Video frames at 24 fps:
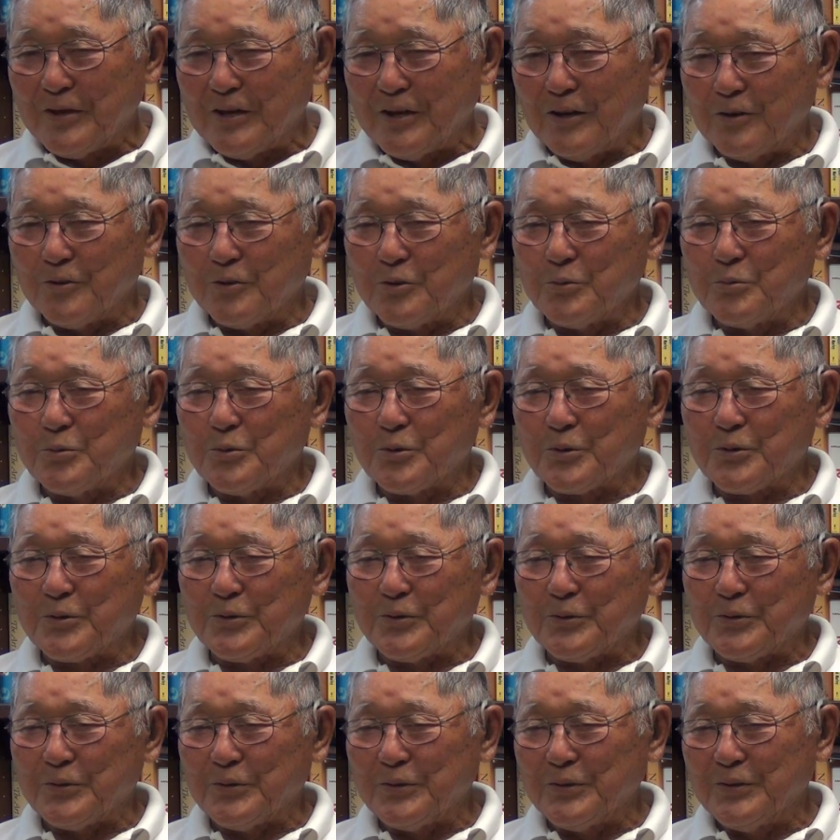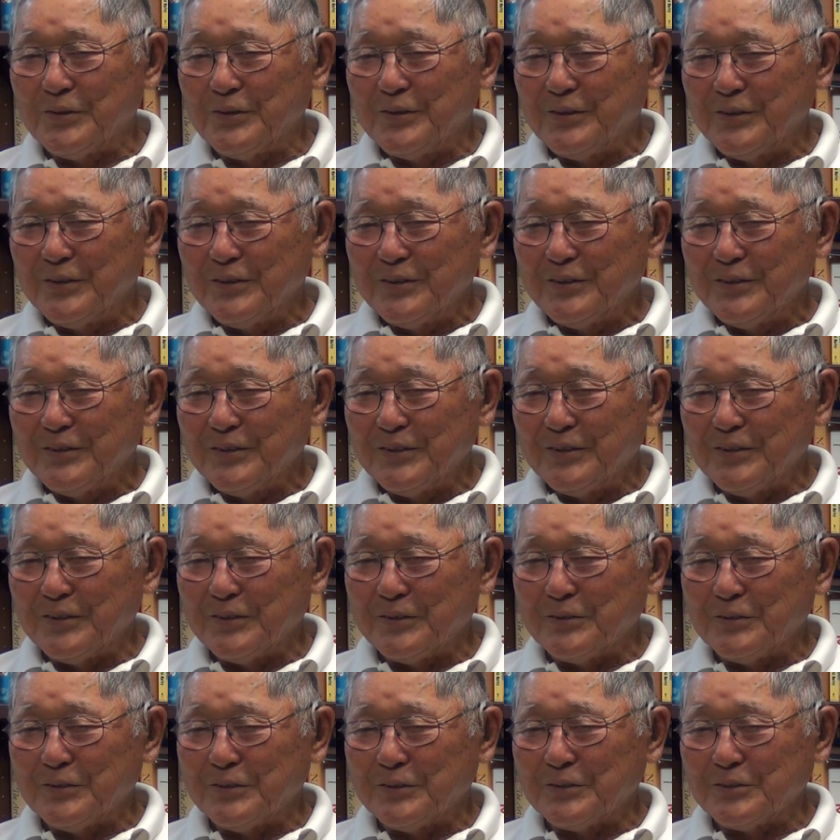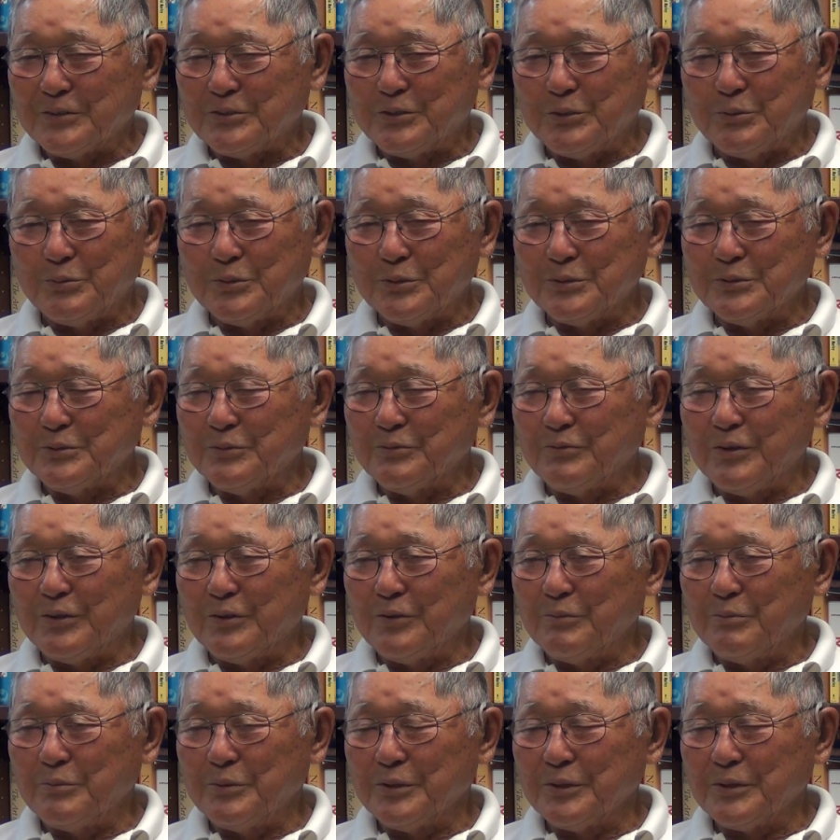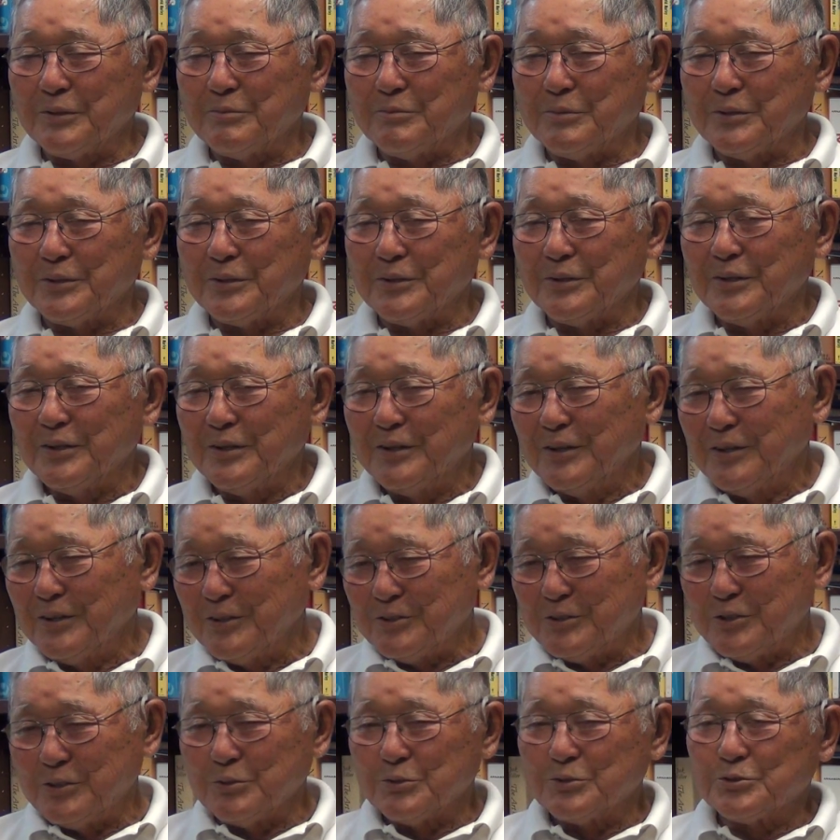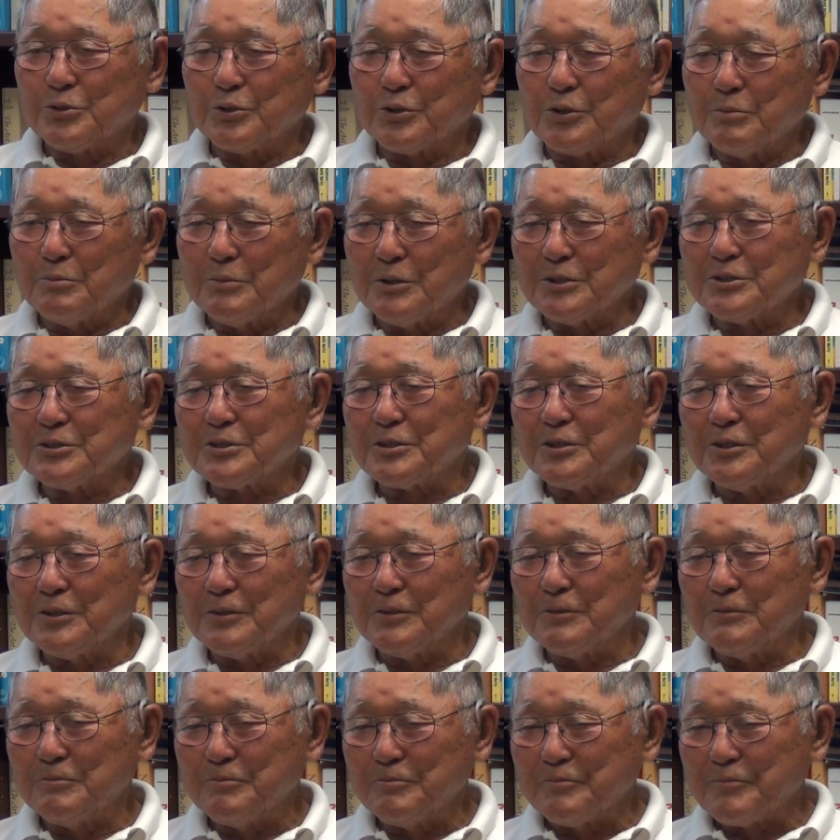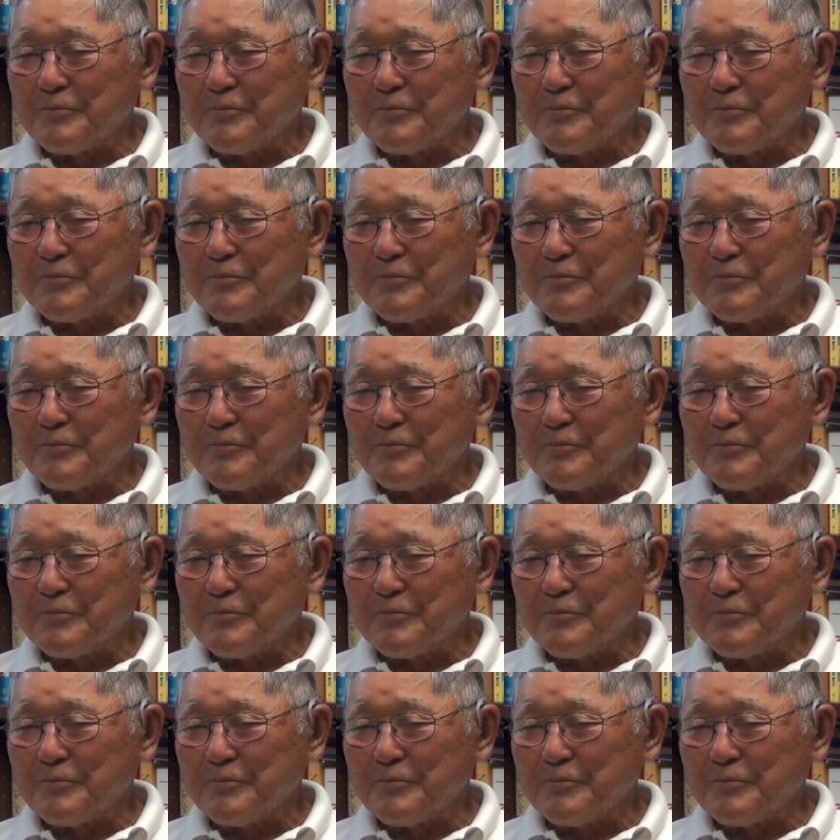other worker. And she wasn't very big, but she was sort of muscular,